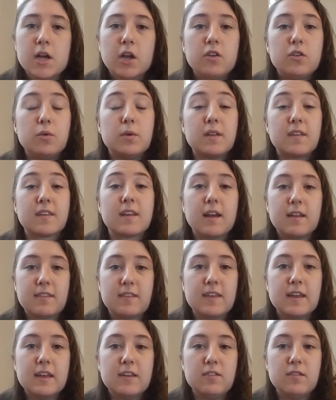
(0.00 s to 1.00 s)
to discuss
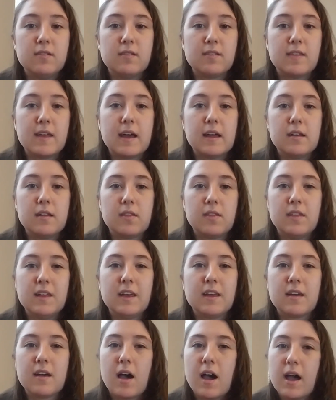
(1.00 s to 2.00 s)
the issues that they
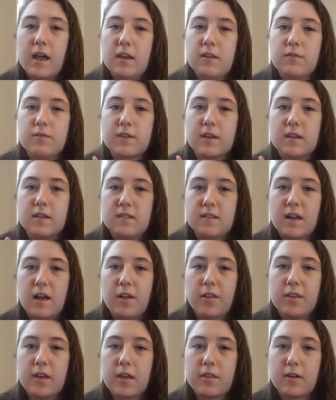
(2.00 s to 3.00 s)
kind of can tell
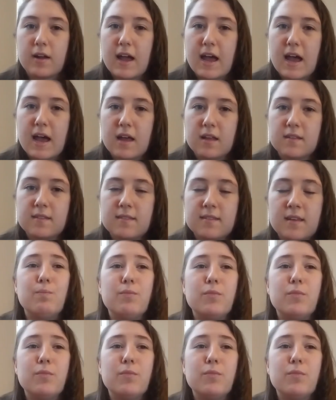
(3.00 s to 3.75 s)
the other has.